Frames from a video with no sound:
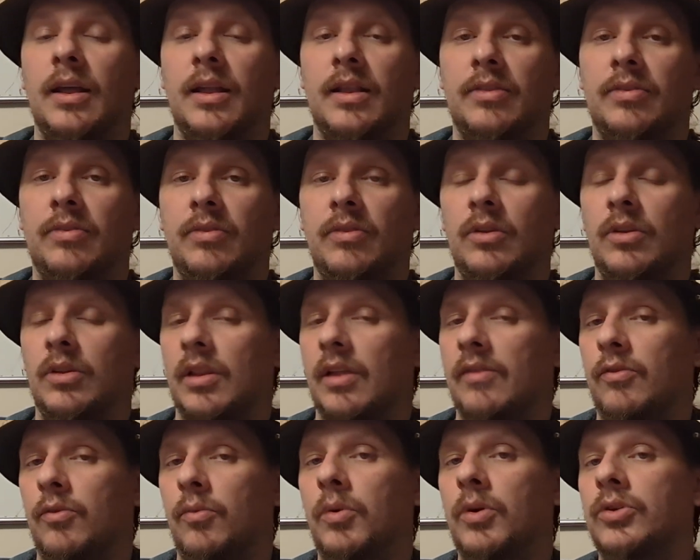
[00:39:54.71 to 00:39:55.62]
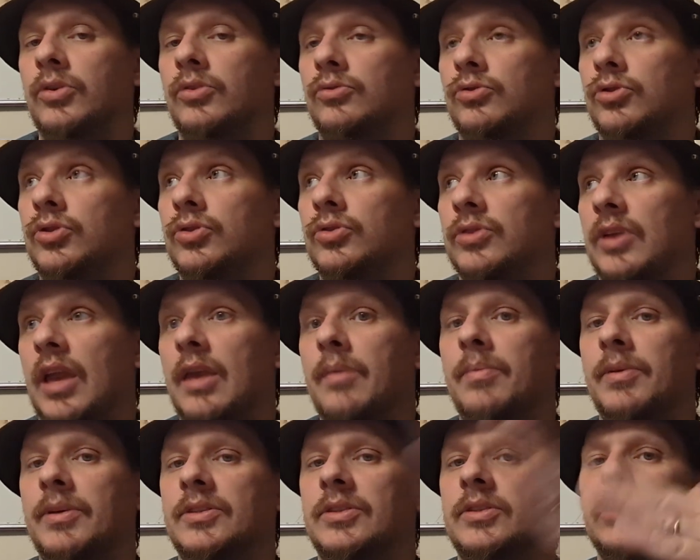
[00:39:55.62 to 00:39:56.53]
Level 1, you choose A,
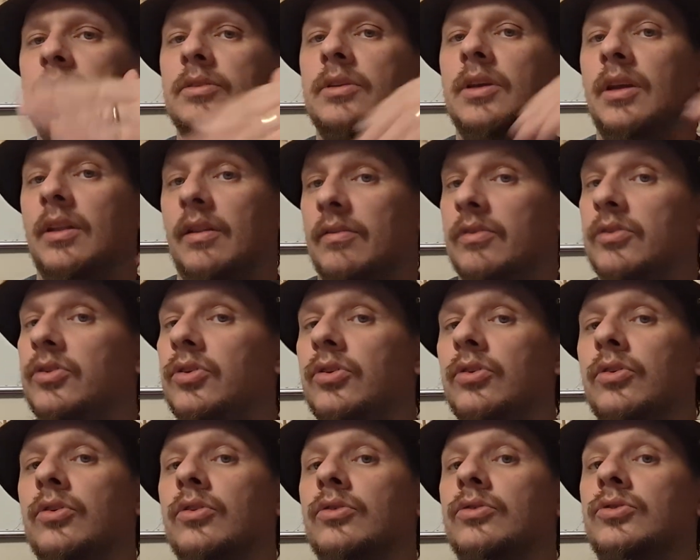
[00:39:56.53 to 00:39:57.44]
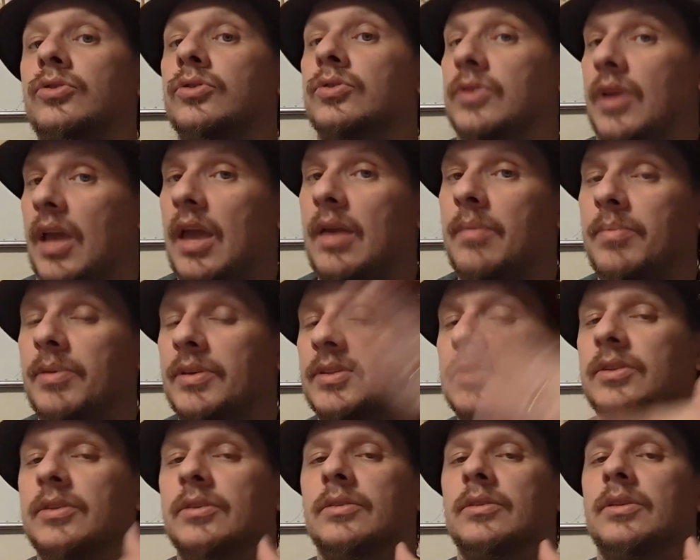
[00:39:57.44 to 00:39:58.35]
B, C, or D. At level 2, you choose A, B,
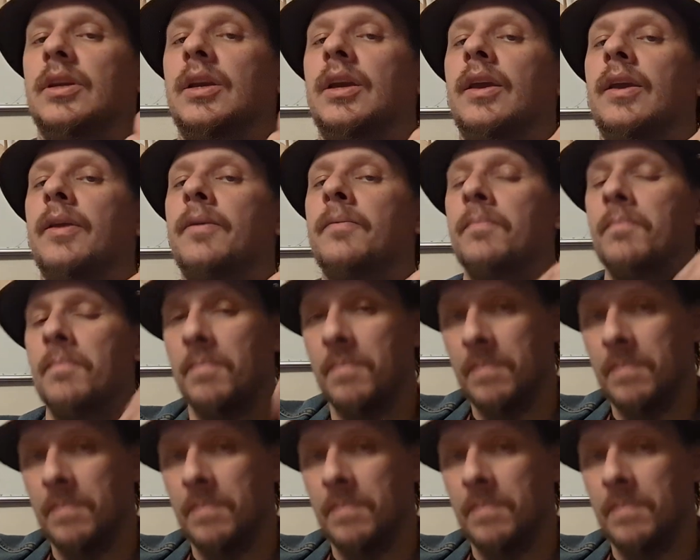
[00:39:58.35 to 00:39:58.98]
C, or D.